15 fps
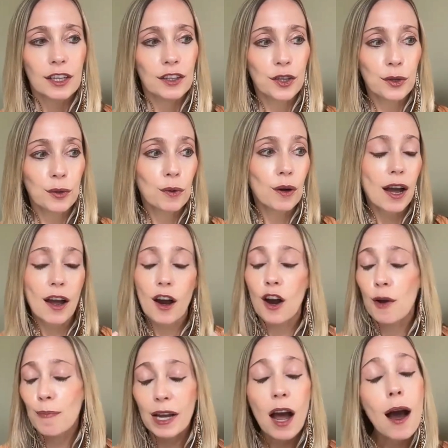you
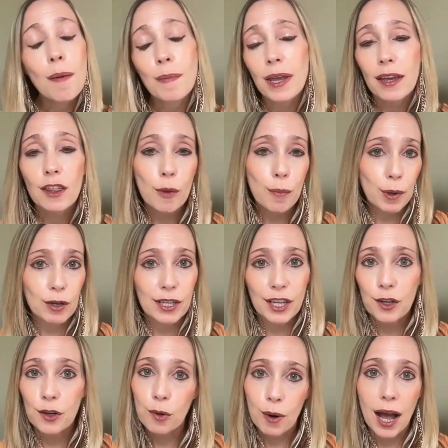are becoming the
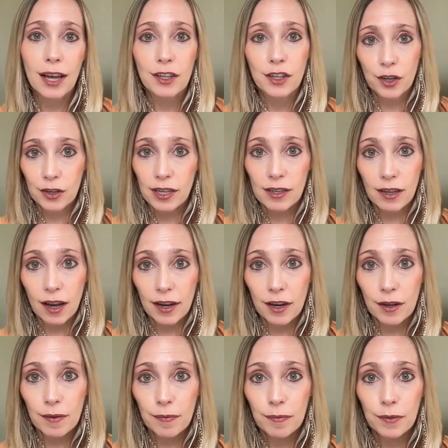person who has your
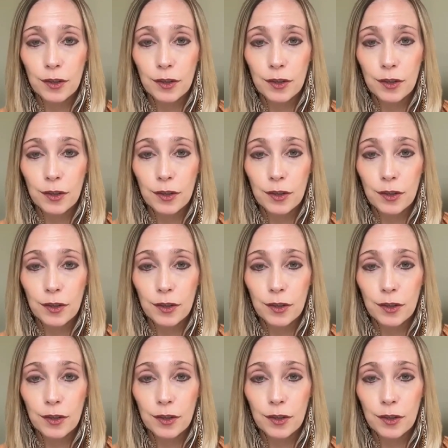desire.